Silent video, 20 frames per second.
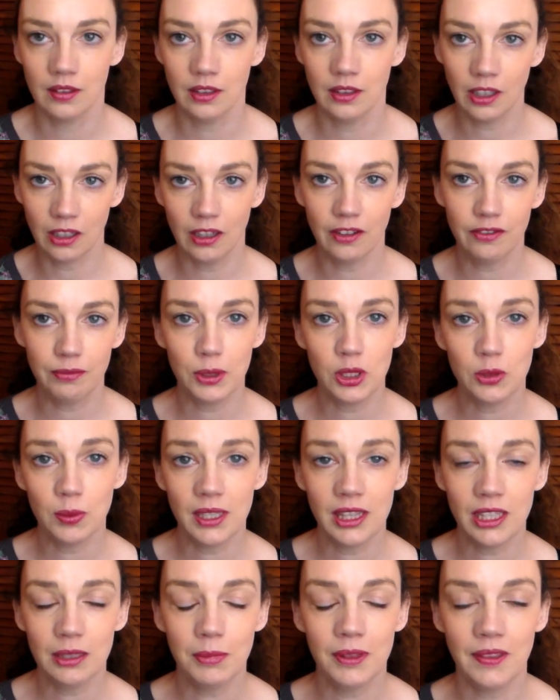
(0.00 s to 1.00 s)
The love
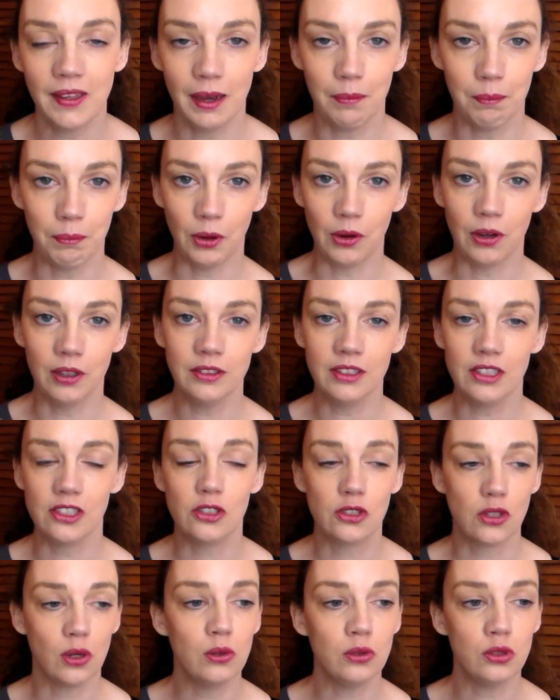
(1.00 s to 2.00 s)
between them and that bond is
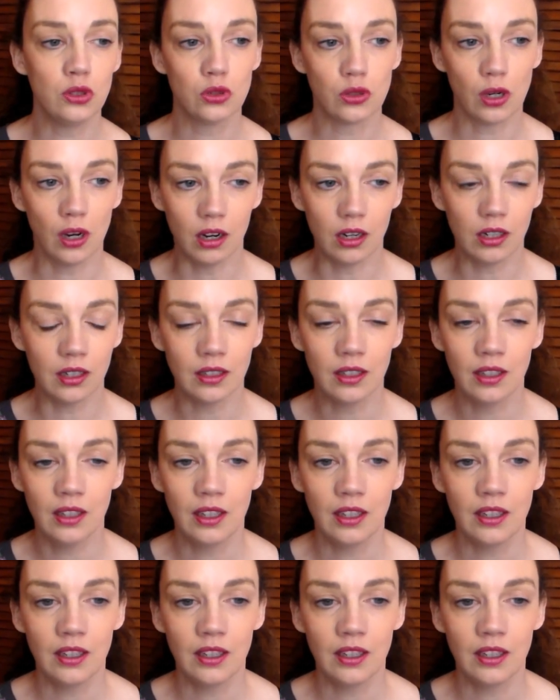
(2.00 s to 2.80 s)
so strong.